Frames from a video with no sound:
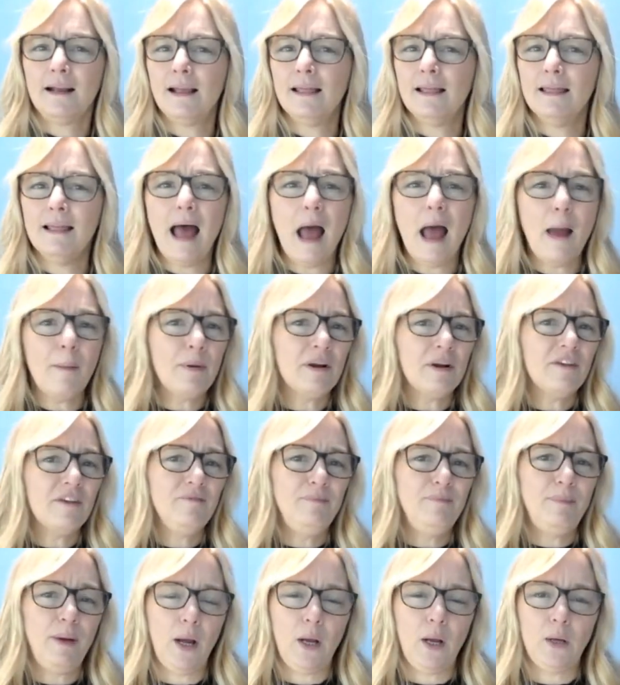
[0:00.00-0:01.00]

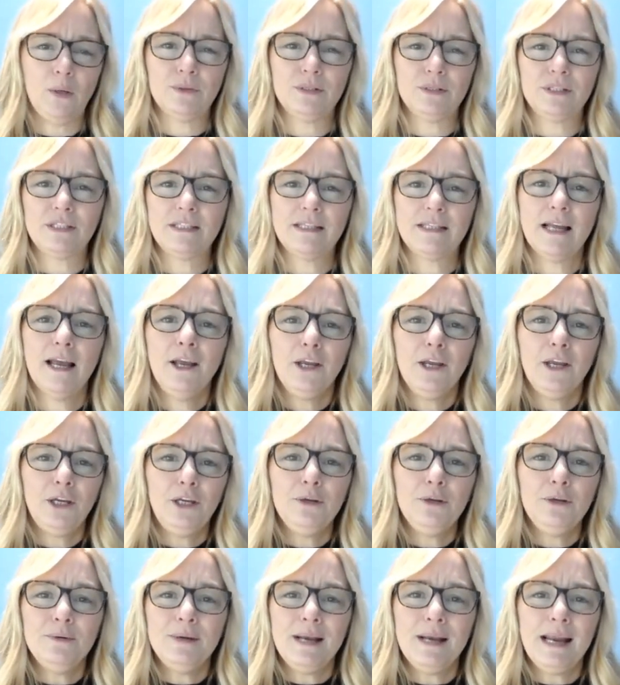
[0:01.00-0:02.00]
collaborative posts,
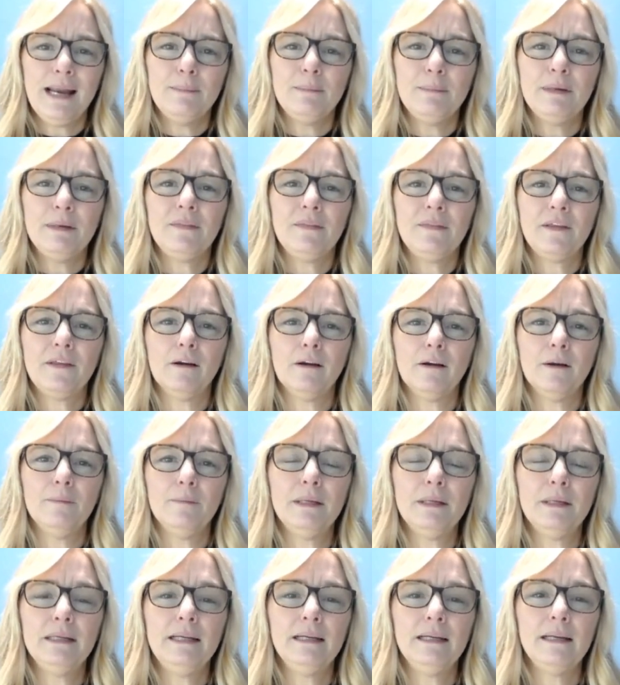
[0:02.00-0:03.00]
you name it. There are a
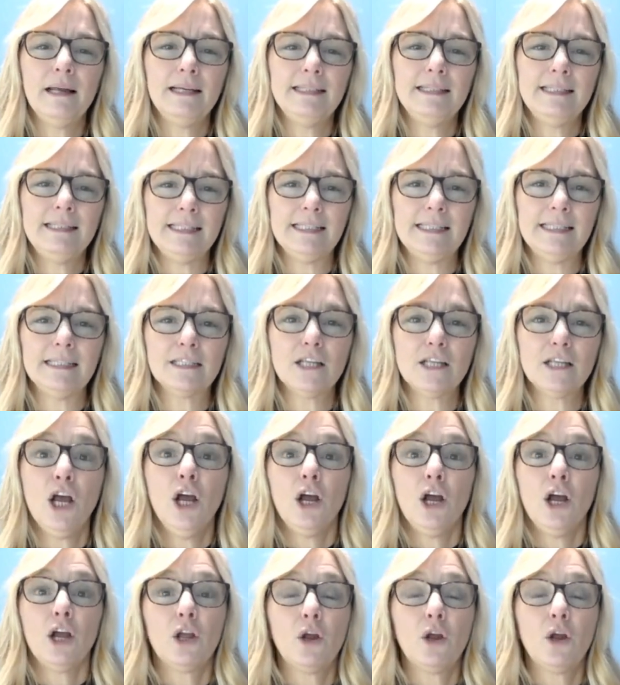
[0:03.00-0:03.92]
million ideas.